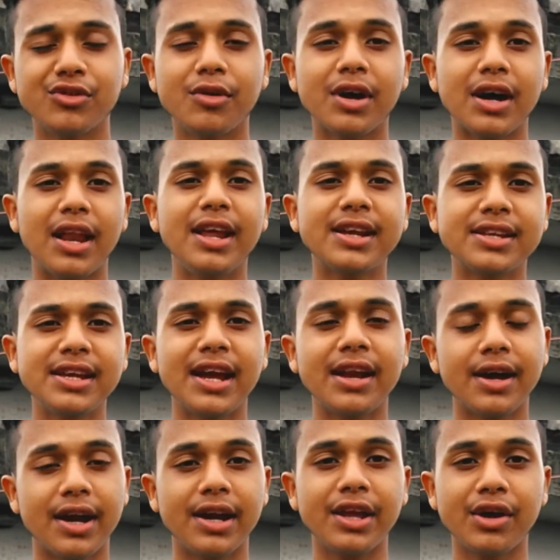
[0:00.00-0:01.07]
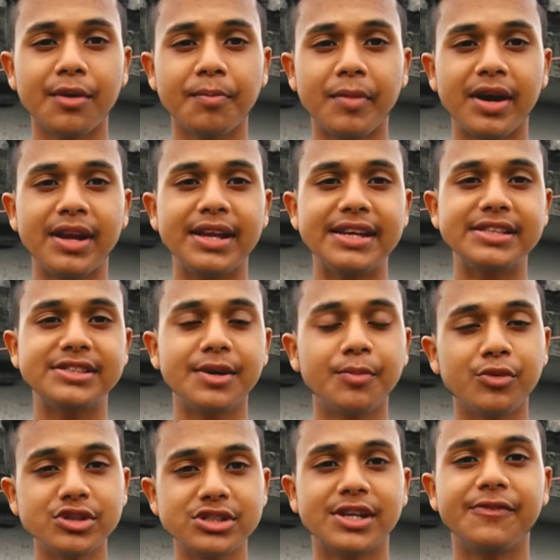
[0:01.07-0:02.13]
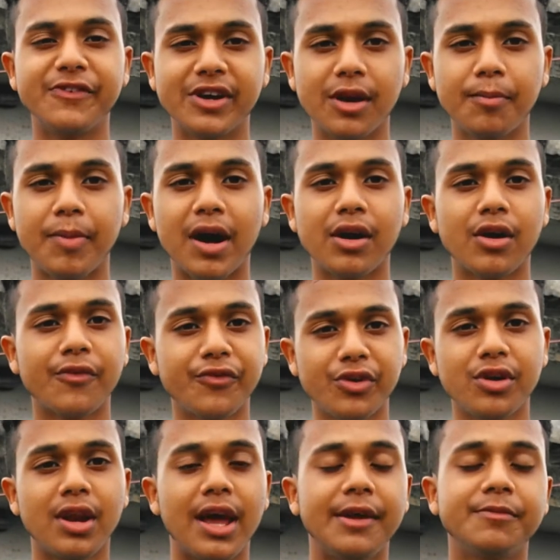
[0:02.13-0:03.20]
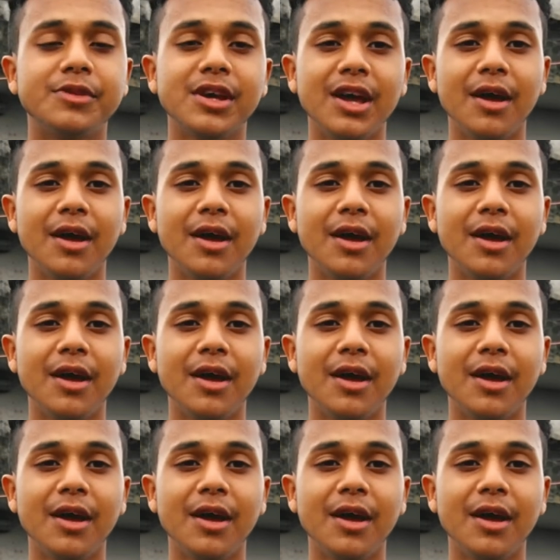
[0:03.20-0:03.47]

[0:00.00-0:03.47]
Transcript: So collecting and earning of money is the most difficult part of your life.